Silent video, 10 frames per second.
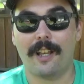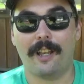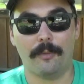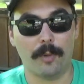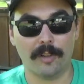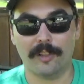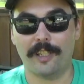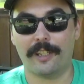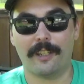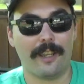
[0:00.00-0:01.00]
and Bird
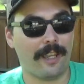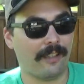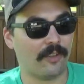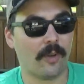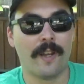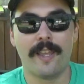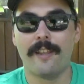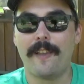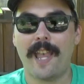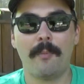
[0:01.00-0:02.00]
Lake. And so I
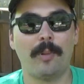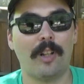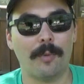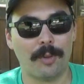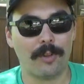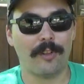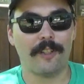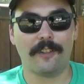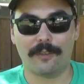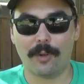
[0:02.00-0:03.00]
had ample
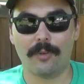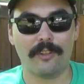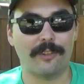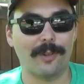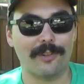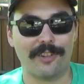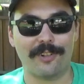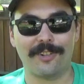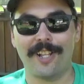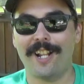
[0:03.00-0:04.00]
opportunity to throw these lures
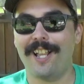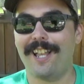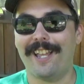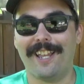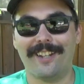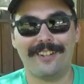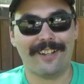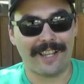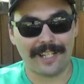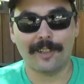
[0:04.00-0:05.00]
out, and
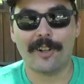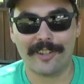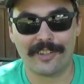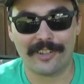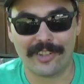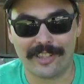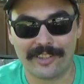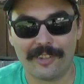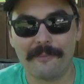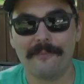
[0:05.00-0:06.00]
I had a lot of success.